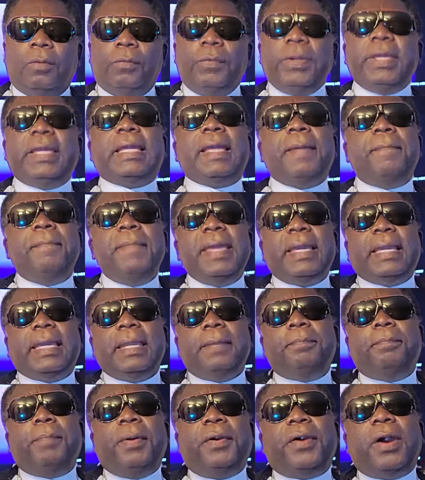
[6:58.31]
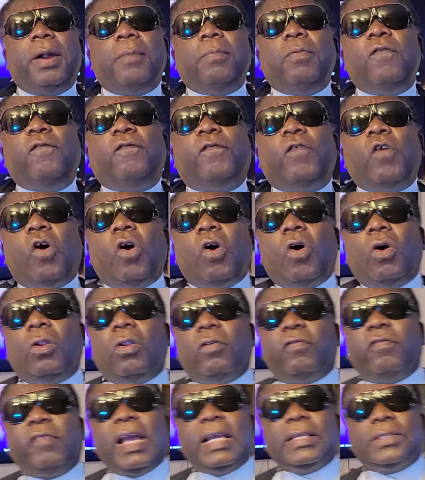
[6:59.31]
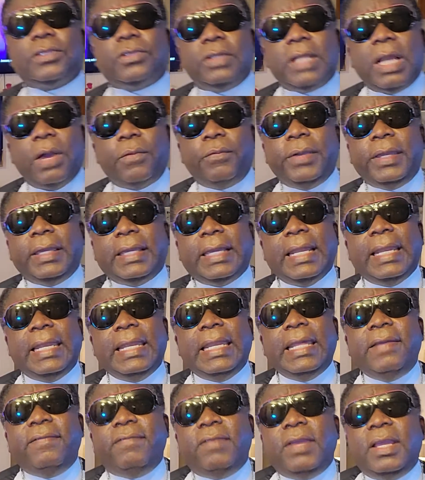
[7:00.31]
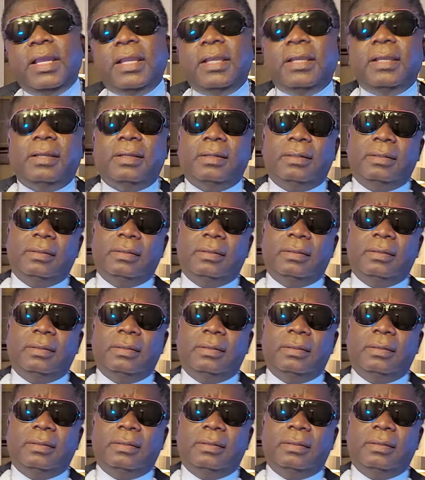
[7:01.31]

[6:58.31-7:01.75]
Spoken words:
We can make it bearable for all of us so that we can live in.